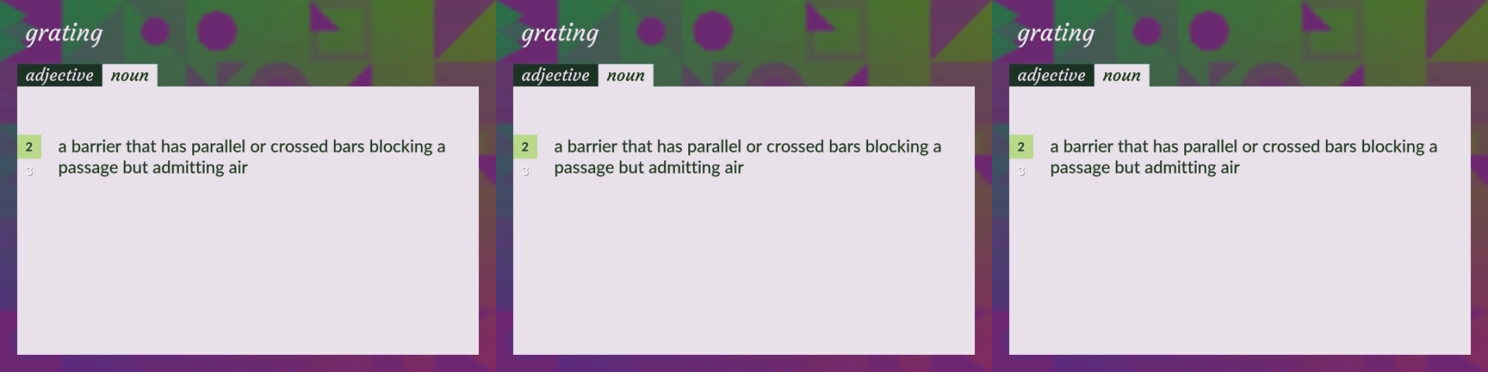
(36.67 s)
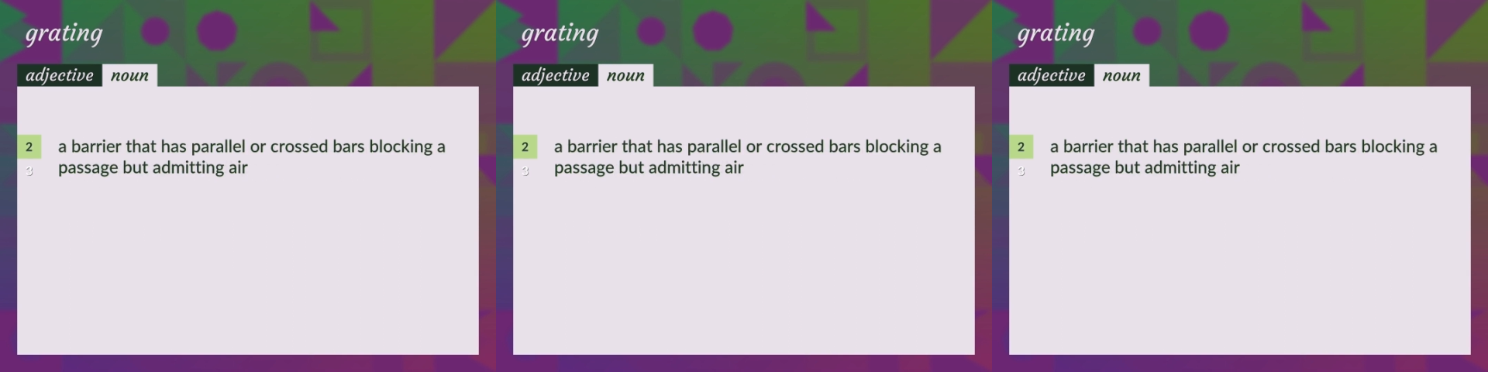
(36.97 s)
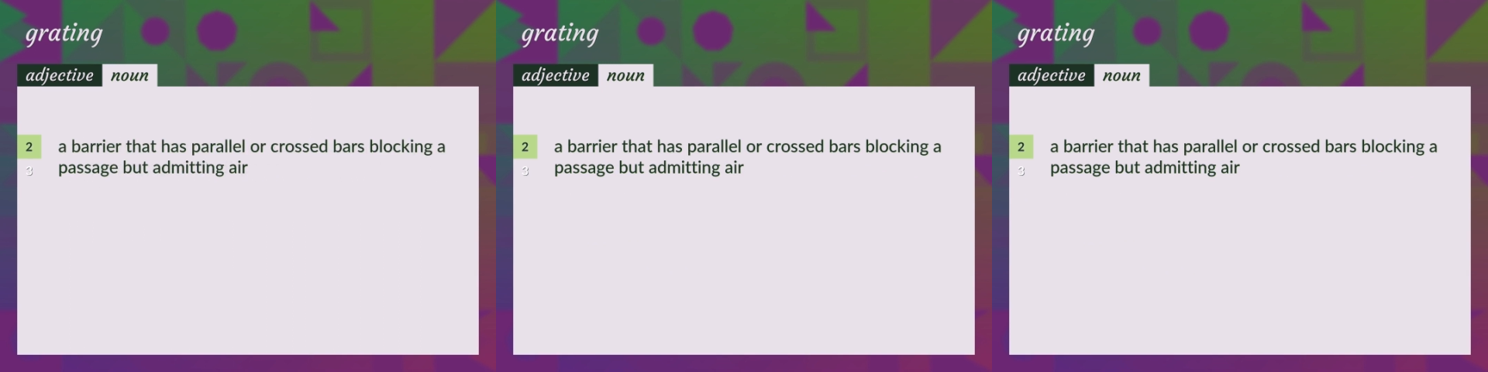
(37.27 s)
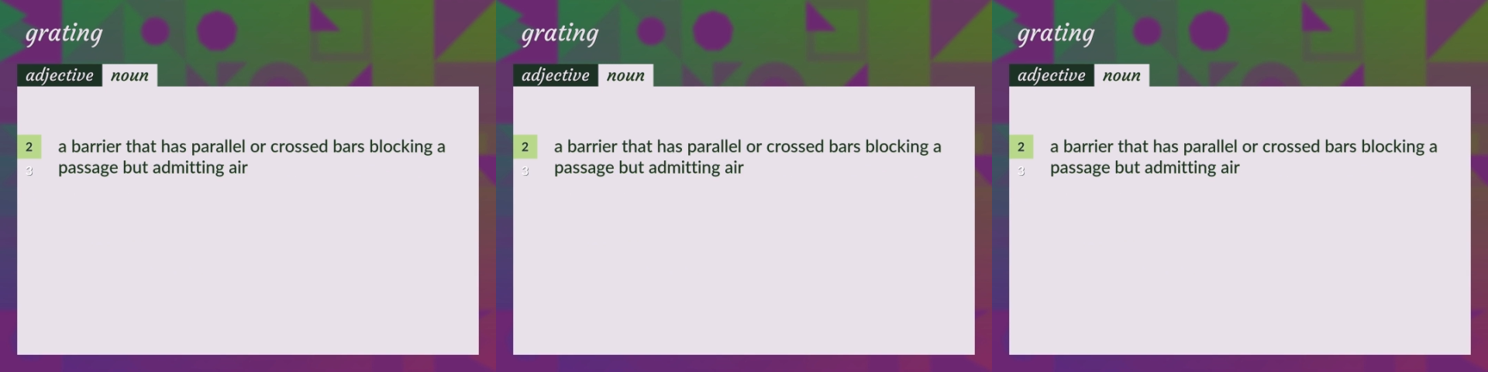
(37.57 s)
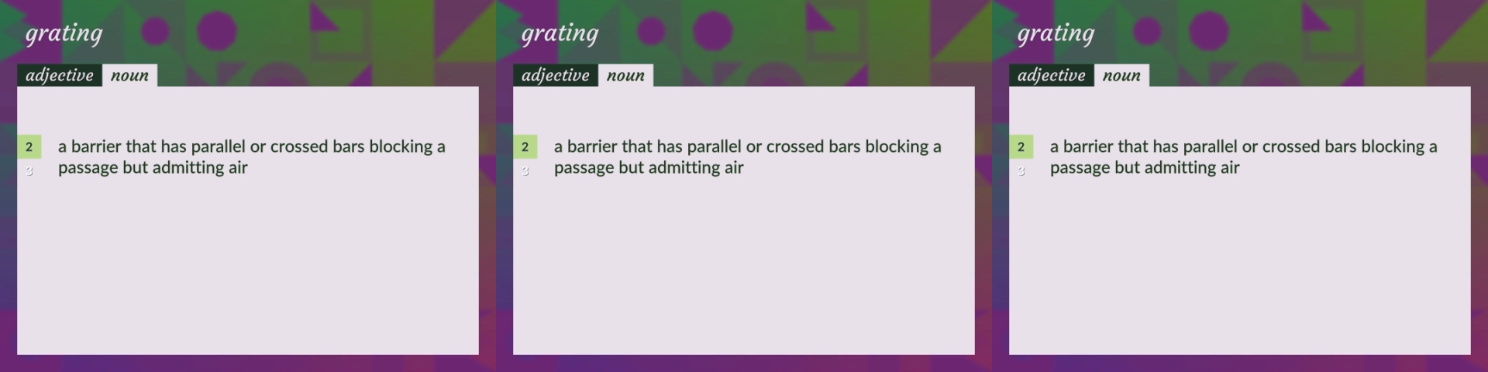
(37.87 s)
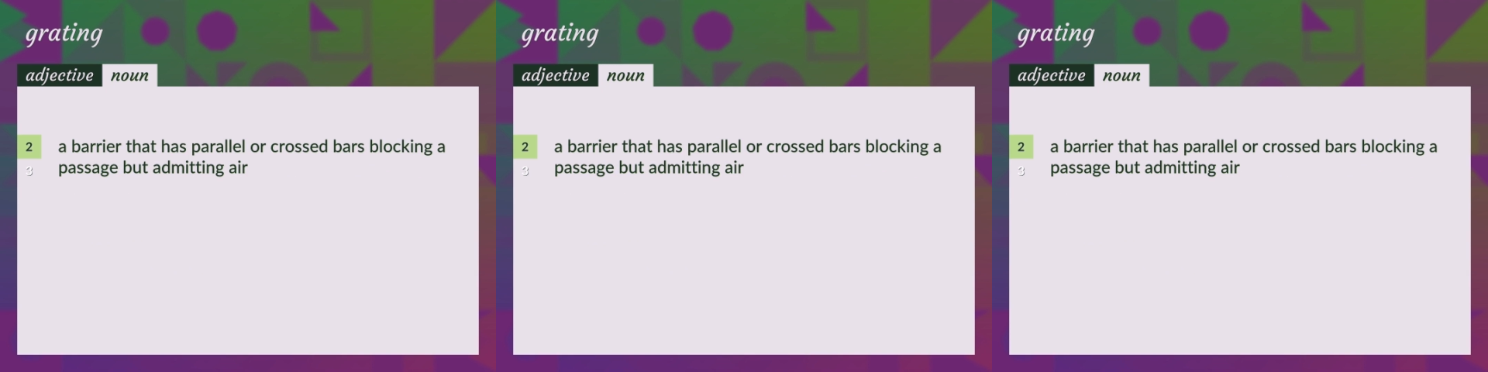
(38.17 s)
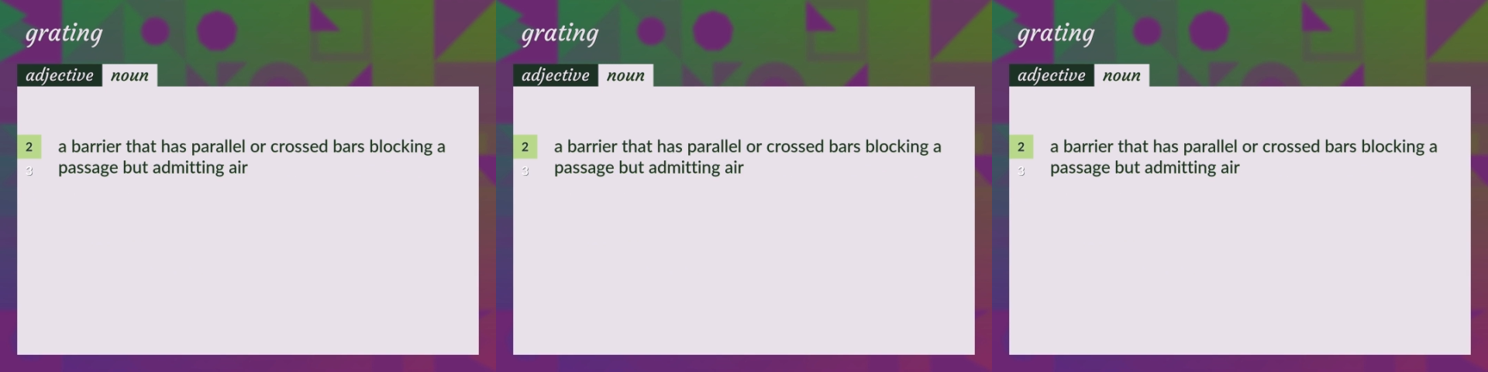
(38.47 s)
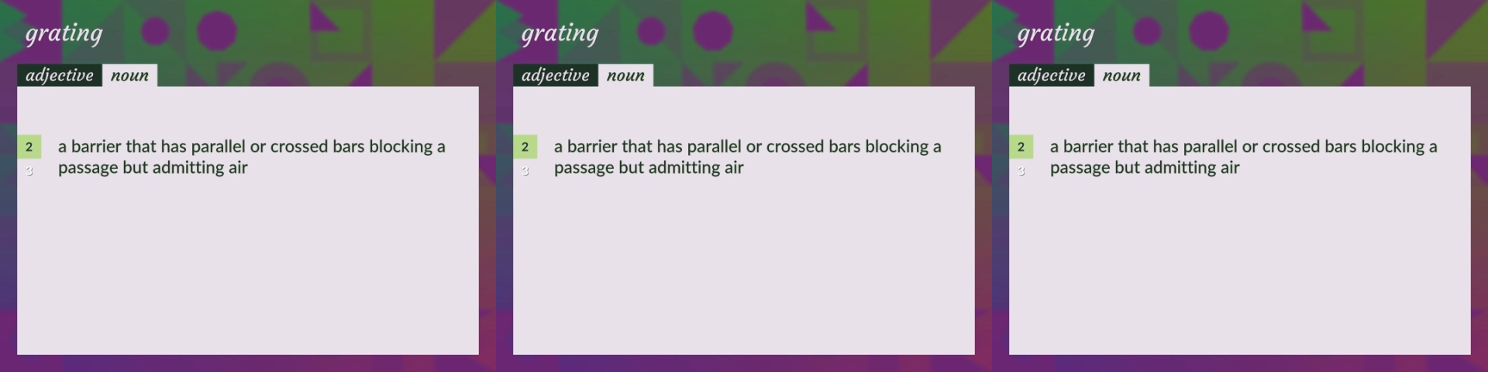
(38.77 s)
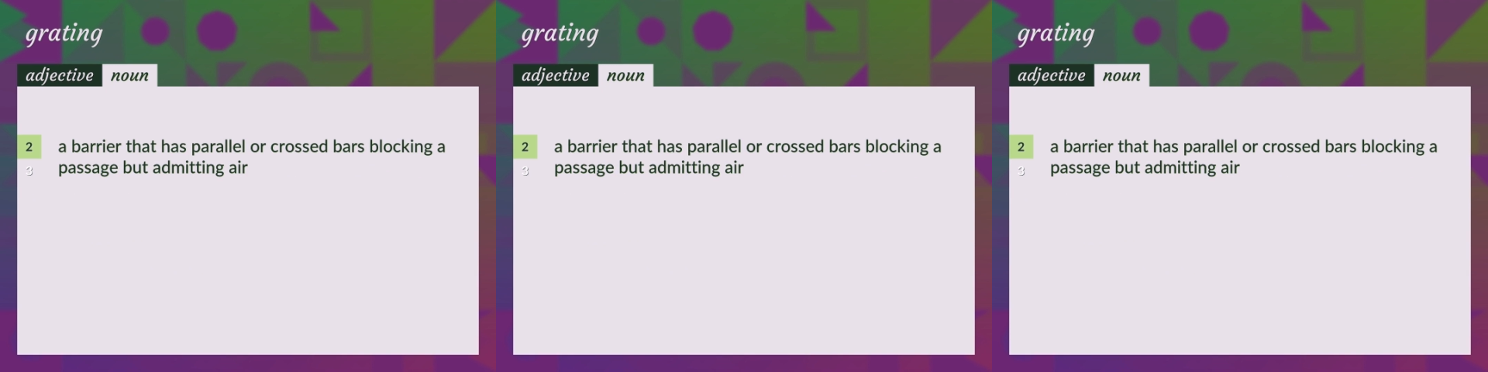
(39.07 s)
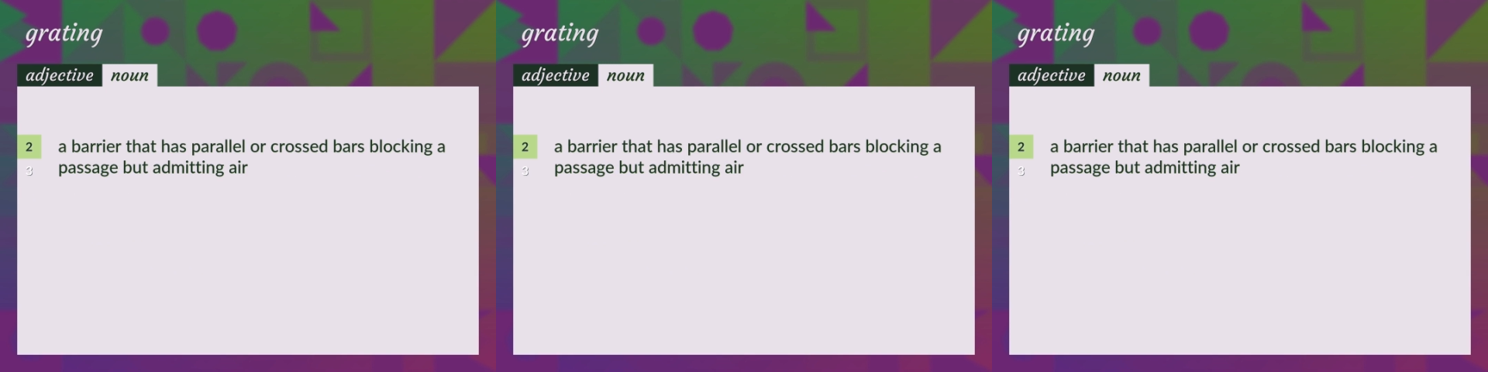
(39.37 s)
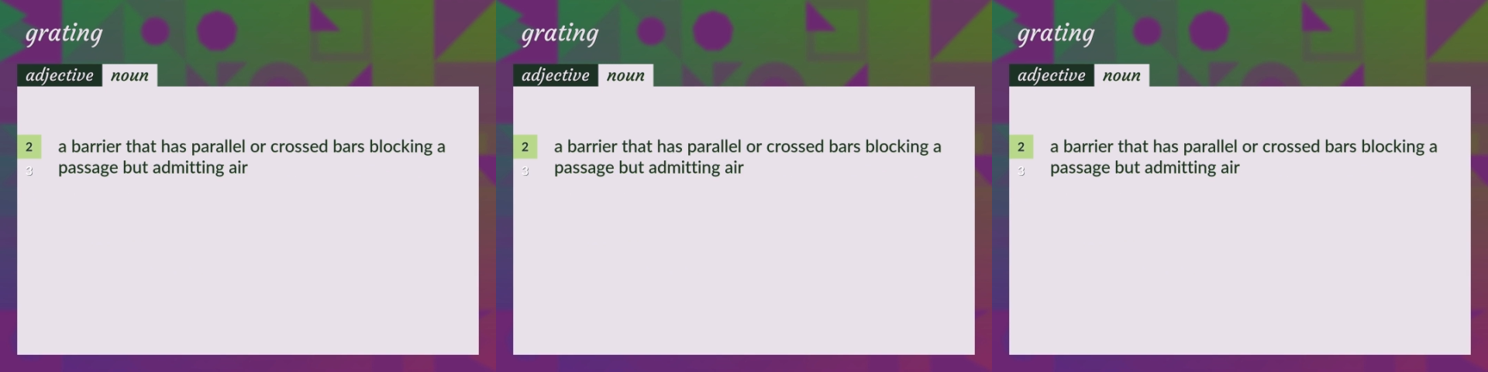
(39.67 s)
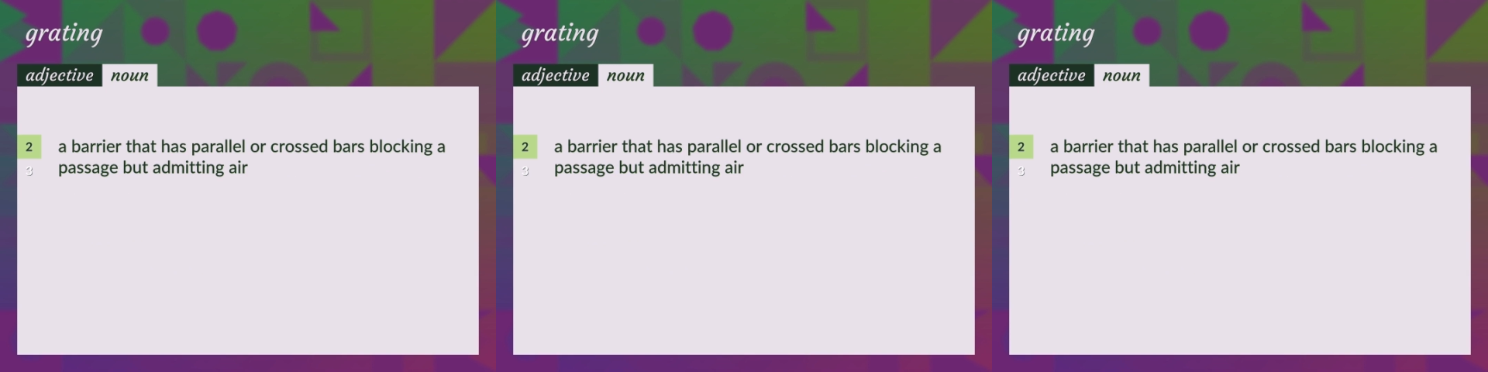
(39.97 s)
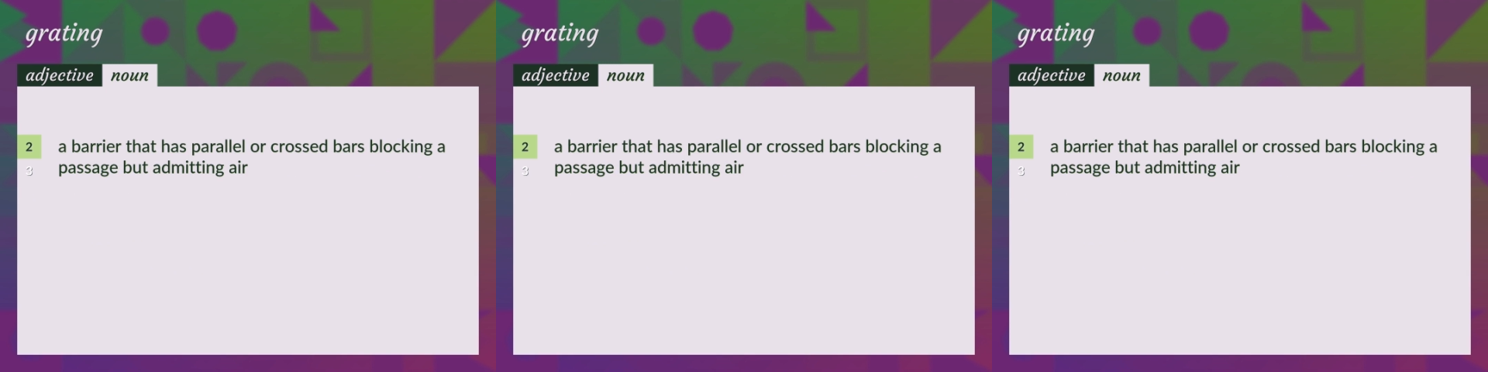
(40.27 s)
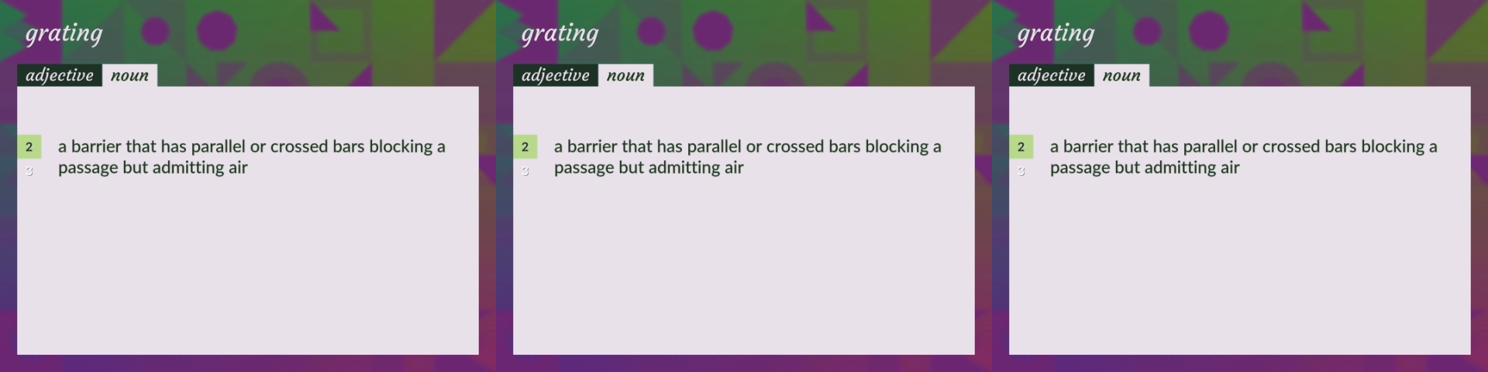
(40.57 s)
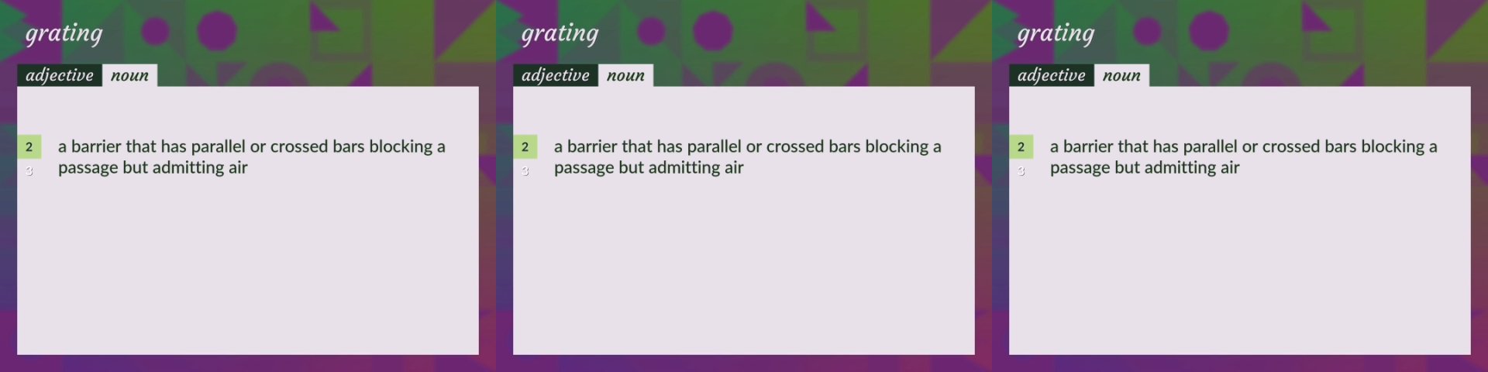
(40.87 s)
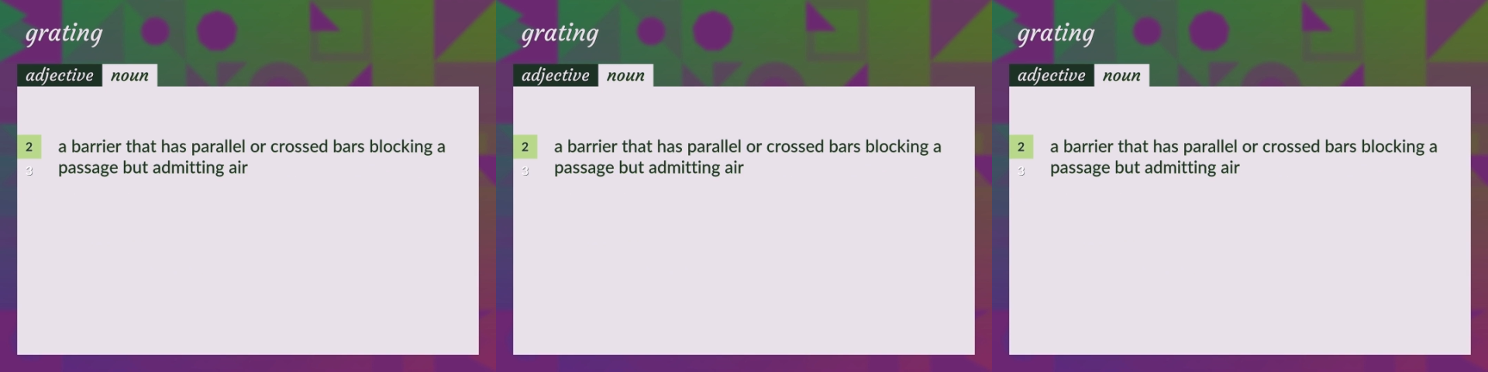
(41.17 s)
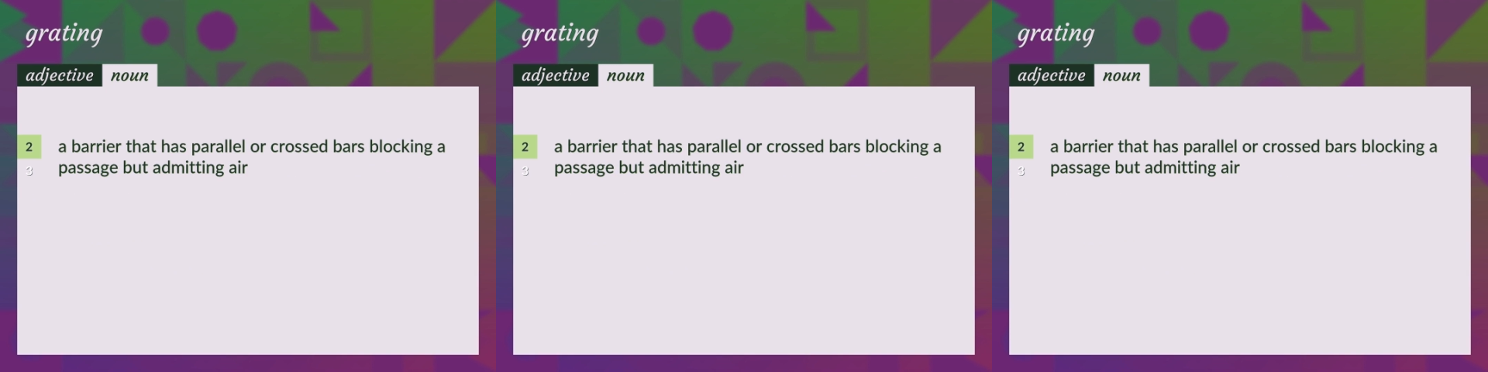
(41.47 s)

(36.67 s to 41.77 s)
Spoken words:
[unreadable: no face in view]